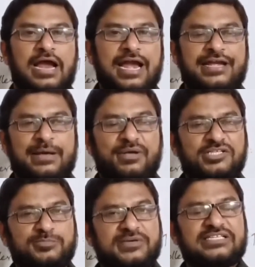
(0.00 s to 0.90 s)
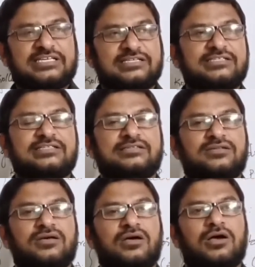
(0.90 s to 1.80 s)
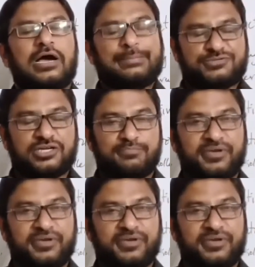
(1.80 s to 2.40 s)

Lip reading: endemic species, option